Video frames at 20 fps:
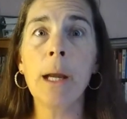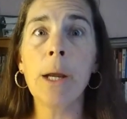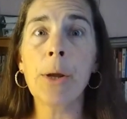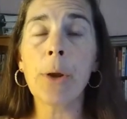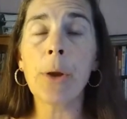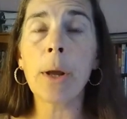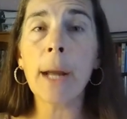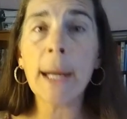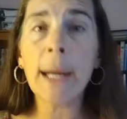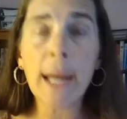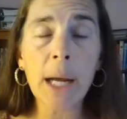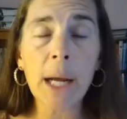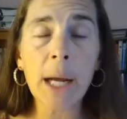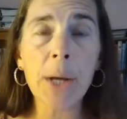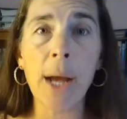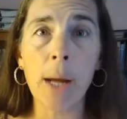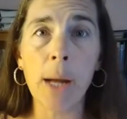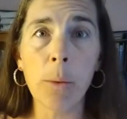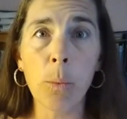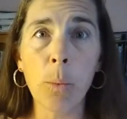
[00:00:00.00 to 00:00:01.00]
So like I
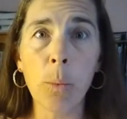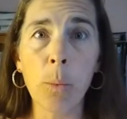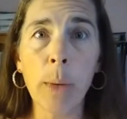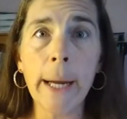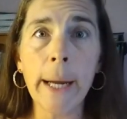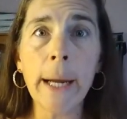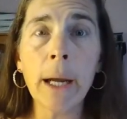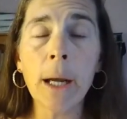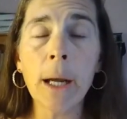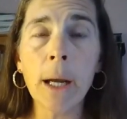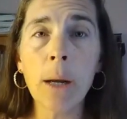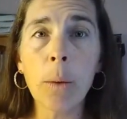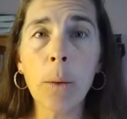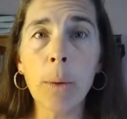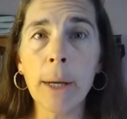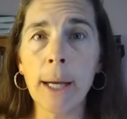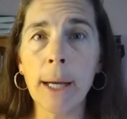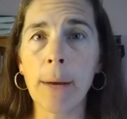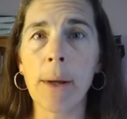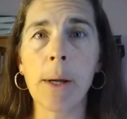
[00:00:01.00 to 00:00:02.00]
said, we
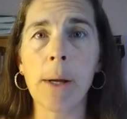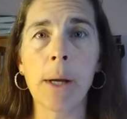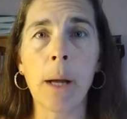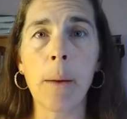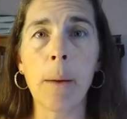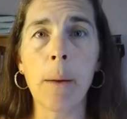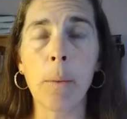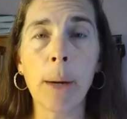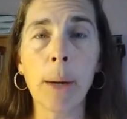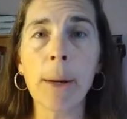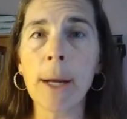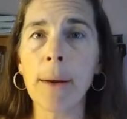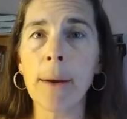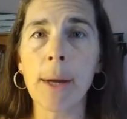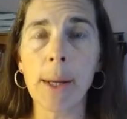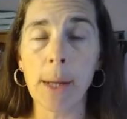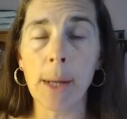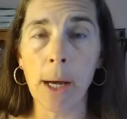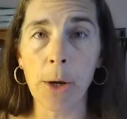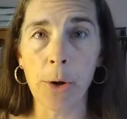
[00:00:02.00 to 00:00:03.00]
were given
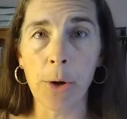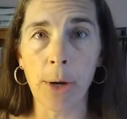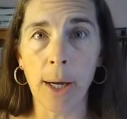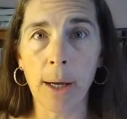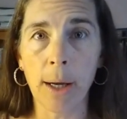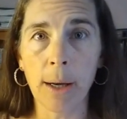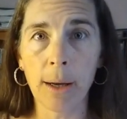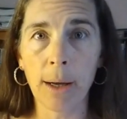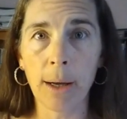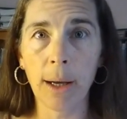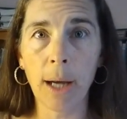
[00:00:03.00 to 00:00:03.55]
this country.